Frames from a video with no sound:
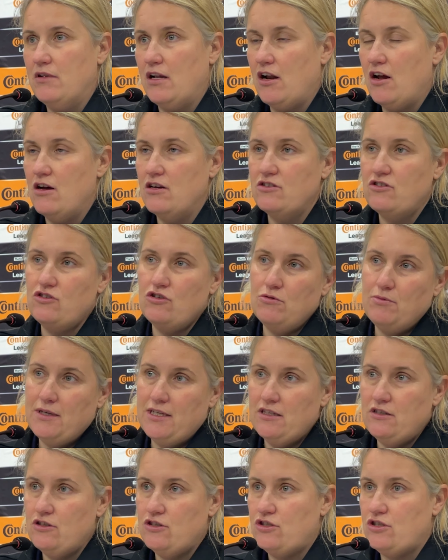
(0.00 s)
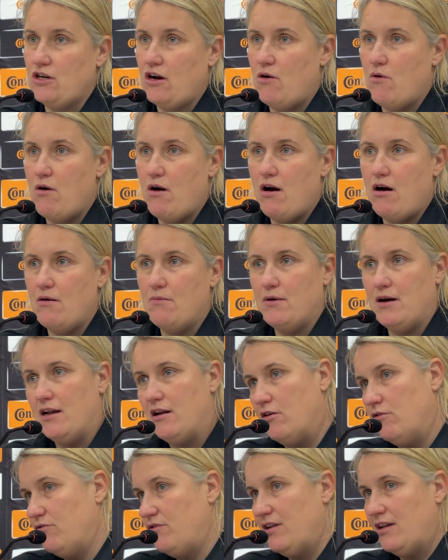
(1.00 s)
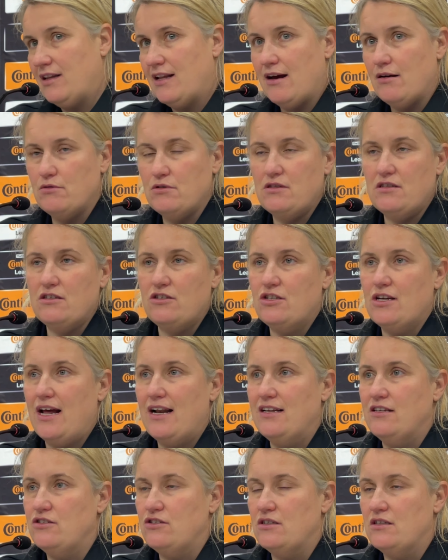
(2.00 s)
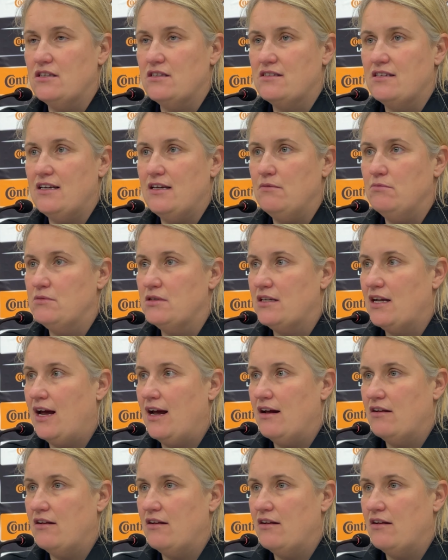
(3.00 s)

The last two we didn't show up. I don't think that was the challenge in the team today.